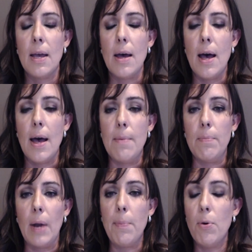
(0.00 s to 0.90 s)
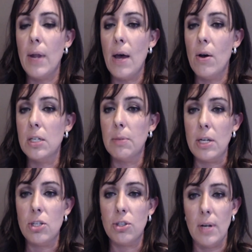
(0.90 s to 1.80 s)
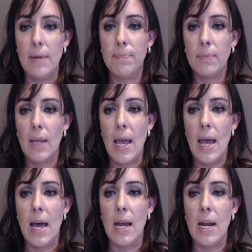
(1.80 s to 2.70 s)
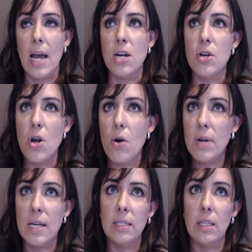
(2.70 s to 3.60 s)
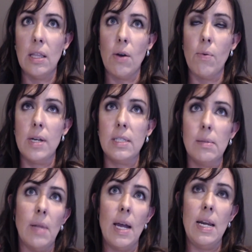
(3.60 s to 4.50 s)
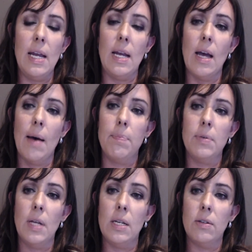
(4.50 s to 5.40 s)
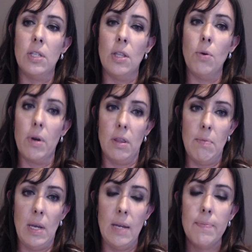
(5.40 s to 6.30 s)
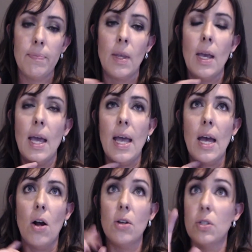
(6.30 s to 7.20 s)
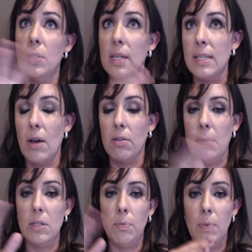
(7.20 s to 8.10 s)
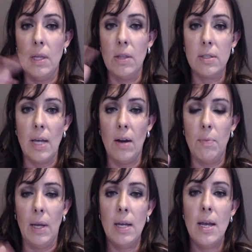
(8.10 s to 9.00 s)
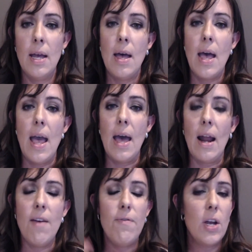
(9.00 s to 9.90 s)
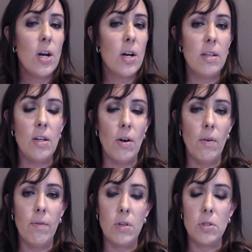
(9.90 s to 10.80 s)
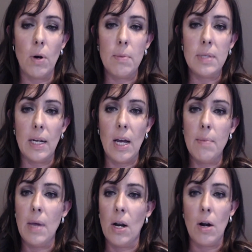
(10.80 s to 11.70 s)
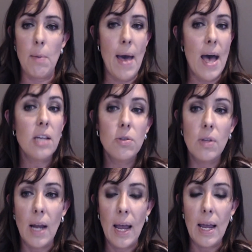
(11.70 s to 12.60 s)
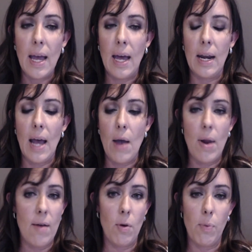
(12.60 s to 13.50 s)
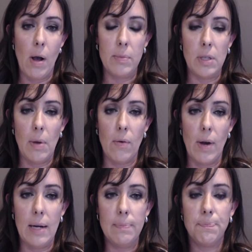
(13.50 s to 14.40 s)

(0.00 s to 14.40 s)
But I pulled out onto my street, and I noticed that there was some lightning up to the north of me and also to the south of me, so either side of me. And I figured, if the storms had come, they had already passed through the night, and I would have no problems on my ride.